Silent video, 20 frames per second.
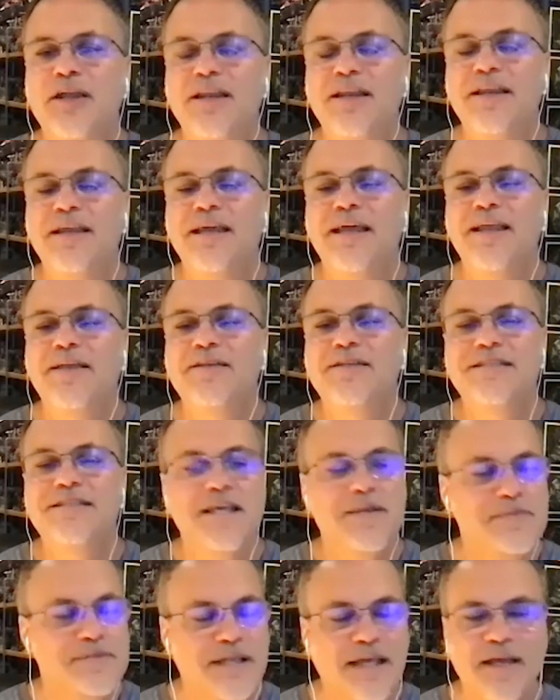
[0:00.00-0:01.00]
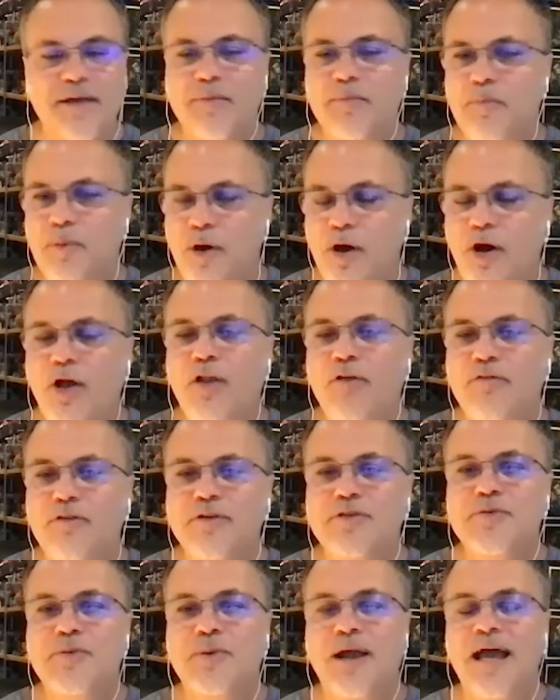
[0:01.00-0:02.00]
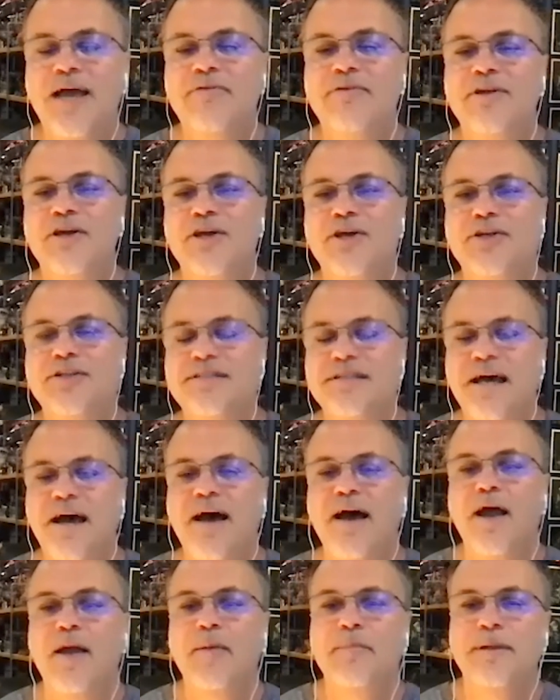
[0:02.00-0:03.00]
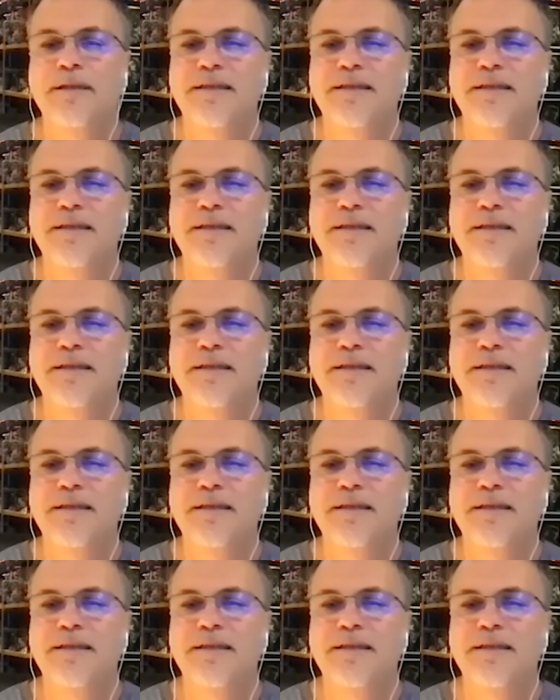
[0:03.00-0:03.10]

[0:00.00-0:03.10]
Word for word: And, and it seems like all of us were having a good time.